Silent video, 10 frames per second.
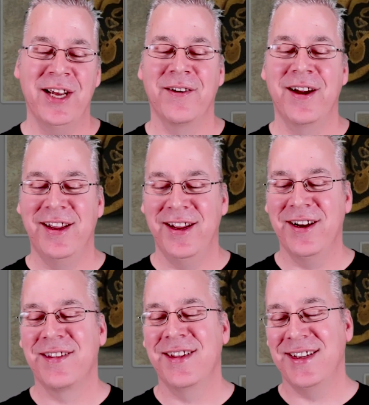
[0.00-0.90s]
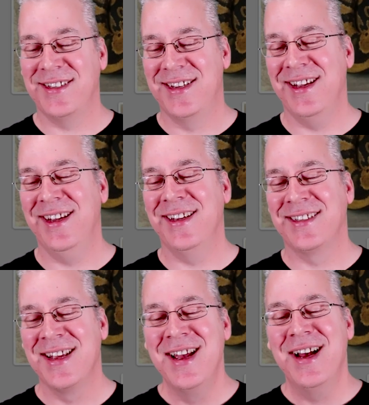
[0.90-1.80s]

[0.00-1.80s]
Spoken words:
you get right here. This is